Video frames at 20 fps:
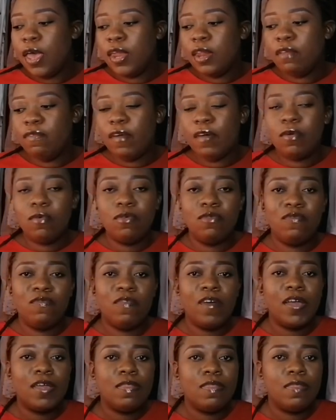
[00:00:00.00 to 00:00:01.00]
And if I could
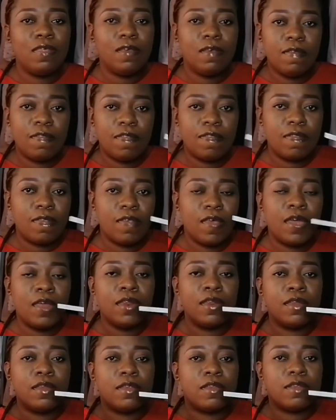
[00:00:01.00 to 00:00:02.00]
find this
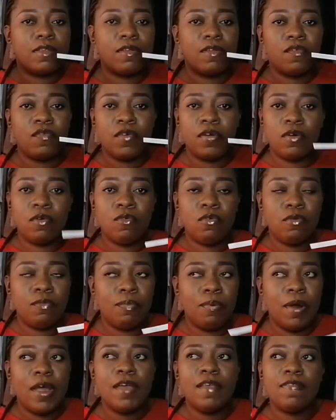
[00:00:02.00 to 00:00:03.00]
and for a
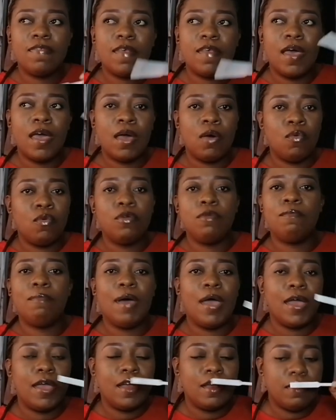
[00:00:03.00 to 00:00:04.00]
good price, I would
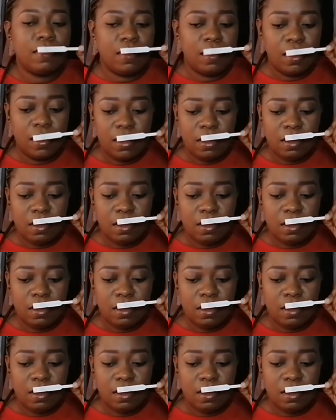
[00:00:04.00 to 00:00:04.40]
buy it.